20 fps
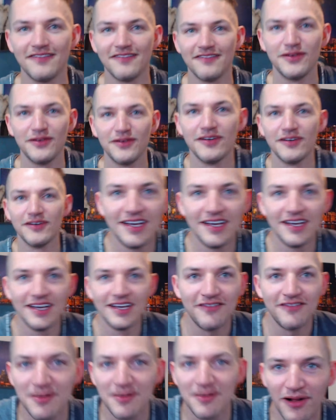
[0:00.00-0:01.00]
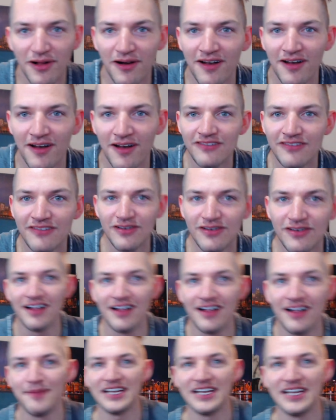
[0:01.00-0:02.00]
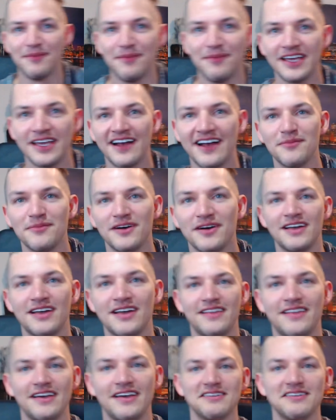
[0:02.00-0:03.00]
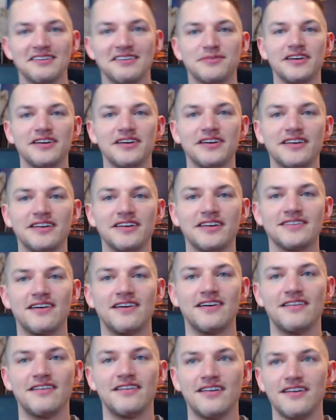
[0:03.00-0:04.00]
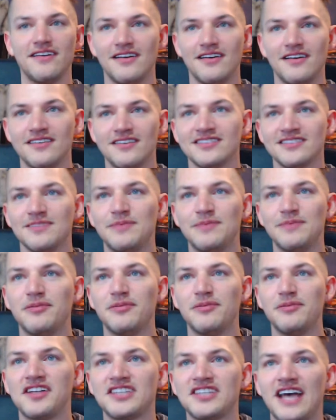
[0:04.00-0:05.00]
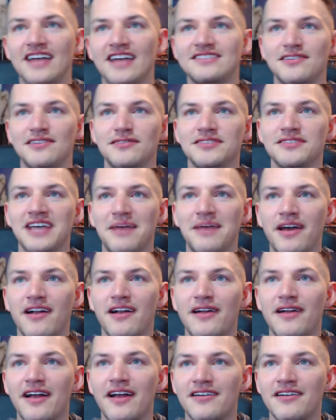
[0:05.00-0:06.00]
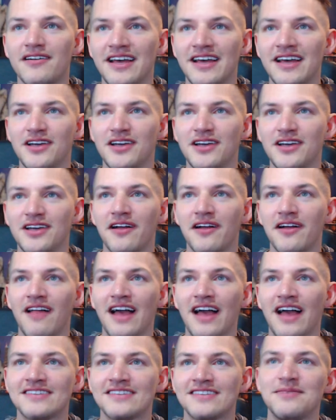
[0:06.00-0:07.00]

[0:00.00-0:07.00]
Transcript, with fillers: If you didn't pull it off well, I mean, I might care, but I think it looks pretty good. So, some people in the chat said, "Who's got better hair today, Joey or Lex?"